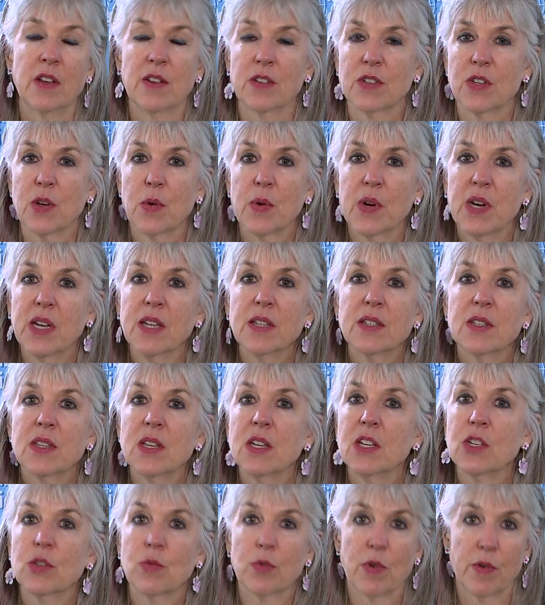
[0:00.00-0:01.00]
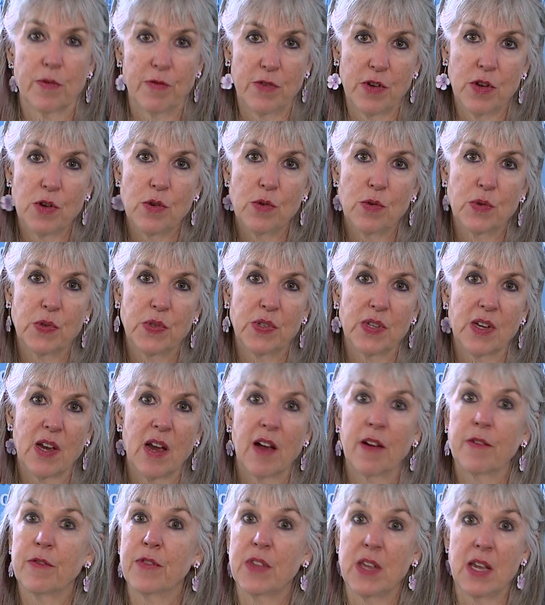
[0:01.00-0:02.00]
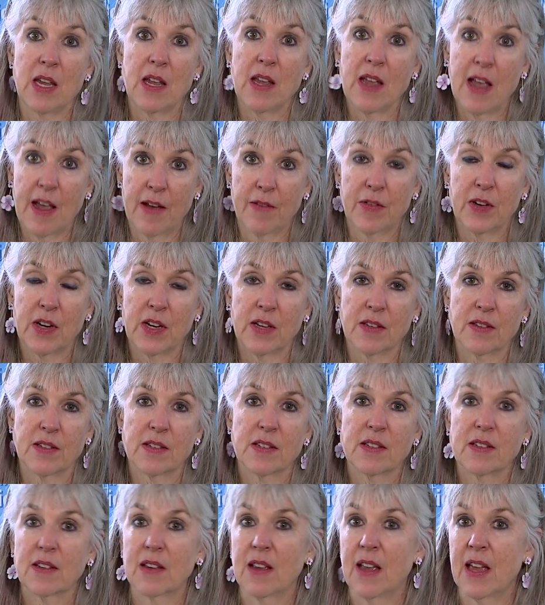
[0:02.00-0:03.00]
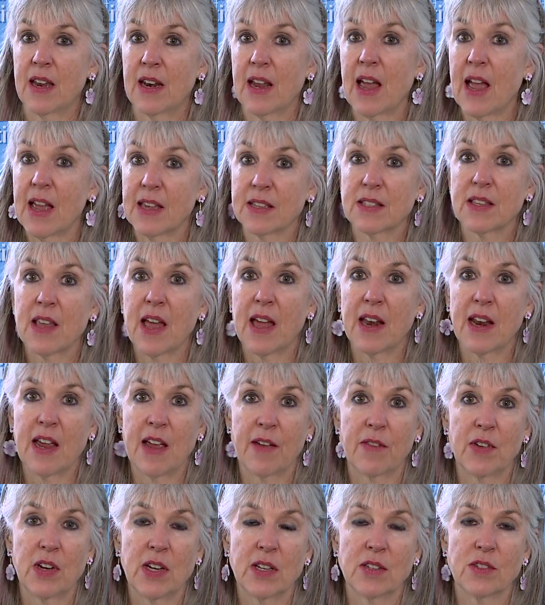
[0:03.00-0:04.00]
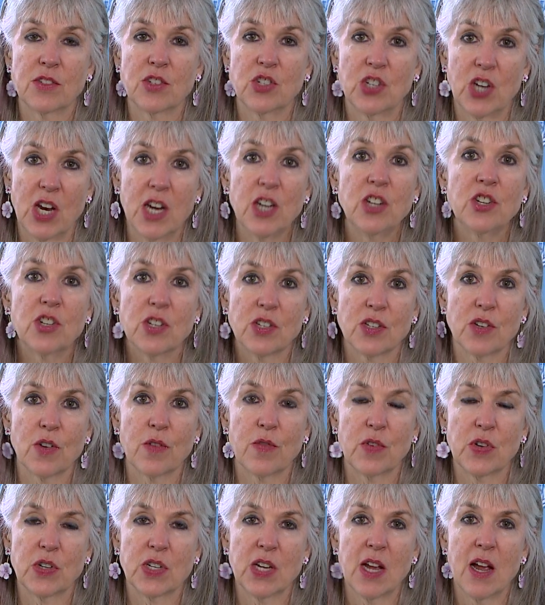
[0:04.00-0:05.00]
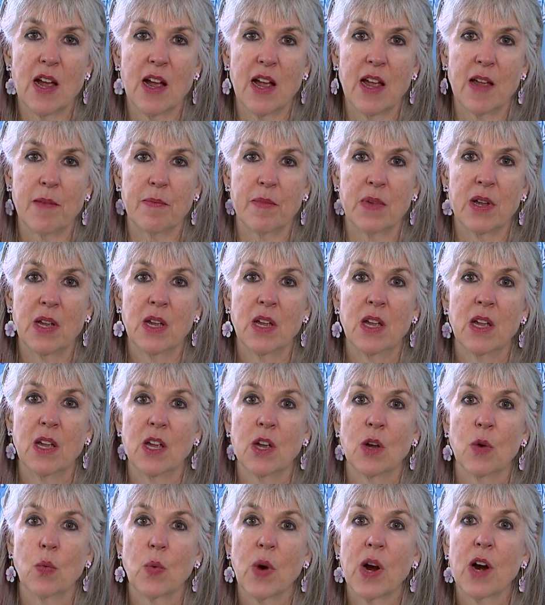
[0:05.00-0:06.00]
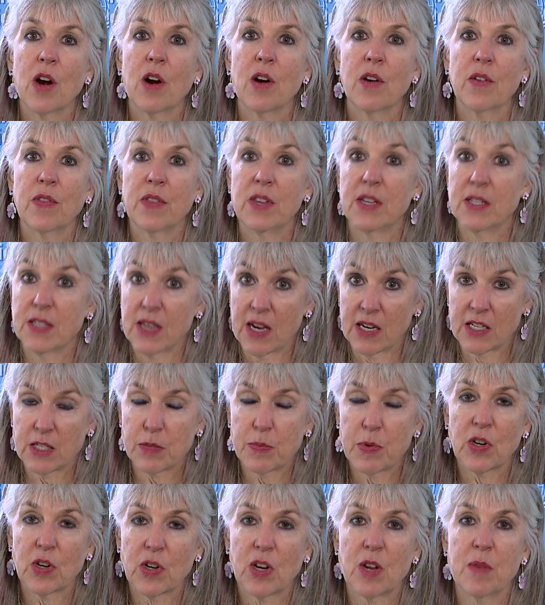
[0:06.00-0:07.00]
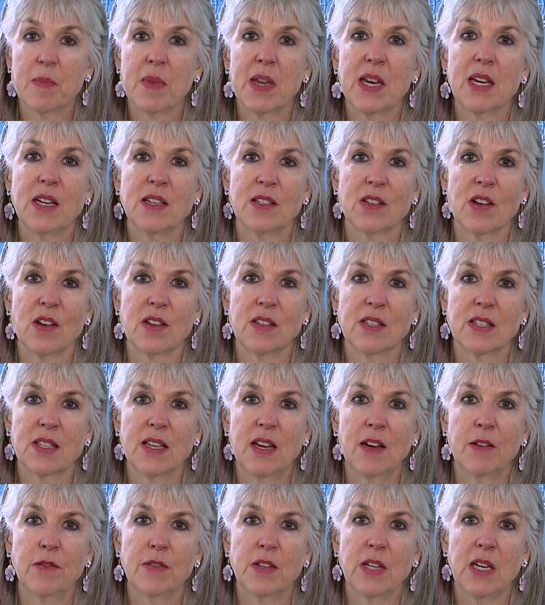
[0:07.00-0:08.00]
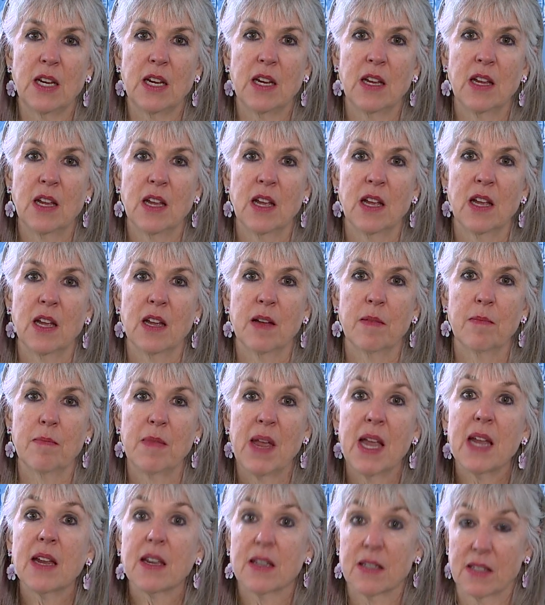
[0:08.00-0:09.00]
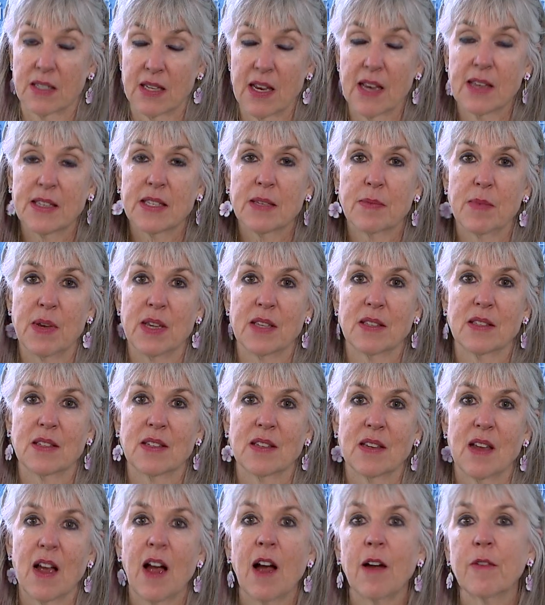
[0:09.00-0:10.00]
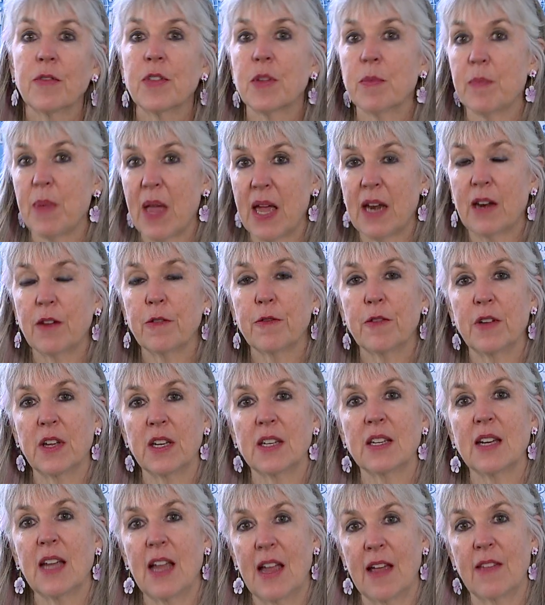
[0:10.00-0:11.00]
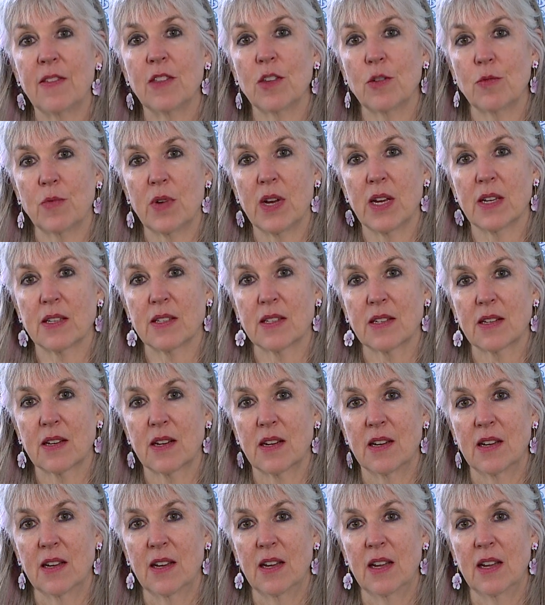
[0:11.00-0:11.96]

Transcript: So it is these reviews of the evidence, and as that evidence changes over time, where these expert committees on safety make assessments of the benefit and the risk.